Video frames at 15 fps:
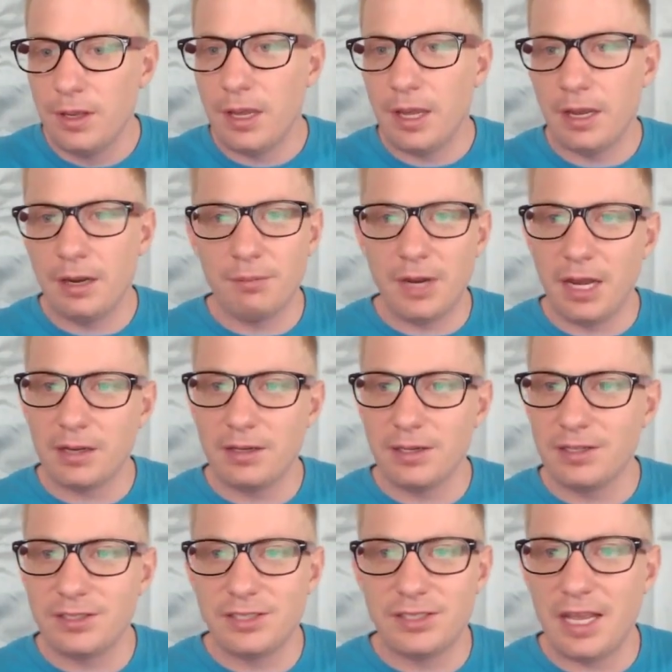And I'm not
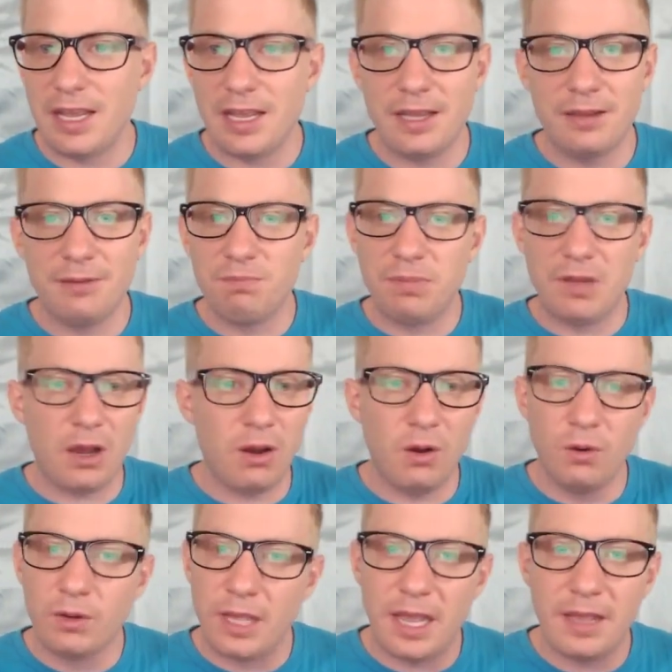going to say,
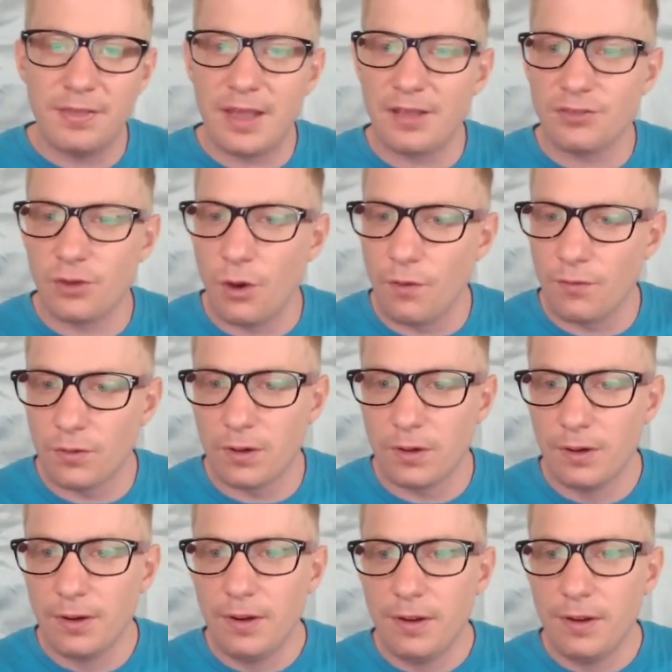okay, that's over.